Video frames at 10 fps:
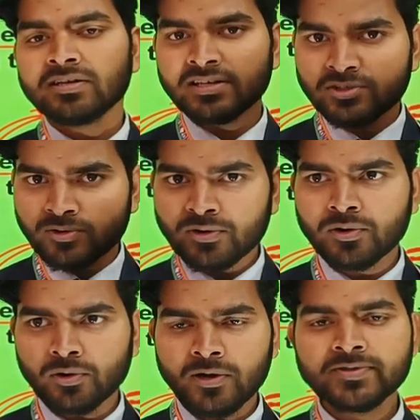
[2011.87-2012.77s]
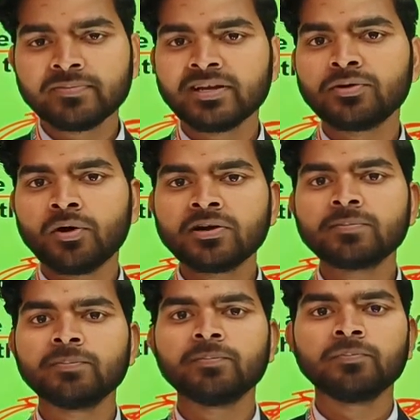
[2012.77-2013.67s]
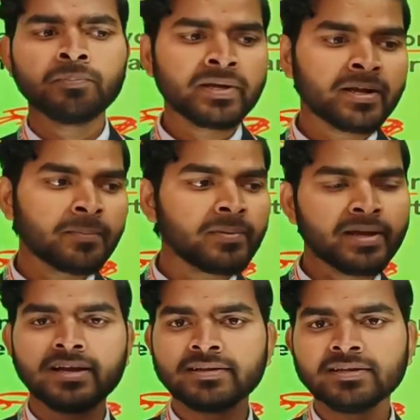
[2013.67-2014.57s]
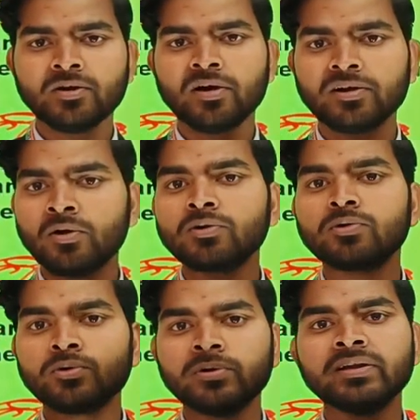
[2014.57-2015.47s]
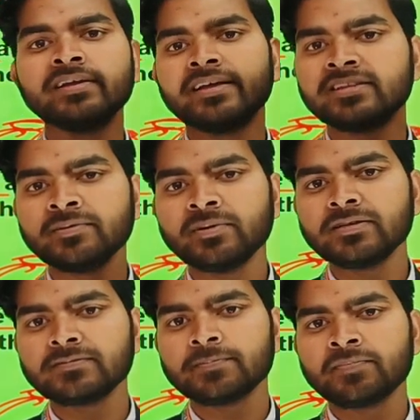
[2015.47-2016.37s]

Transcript: then your crops will not become healthy or not grow in healthy way.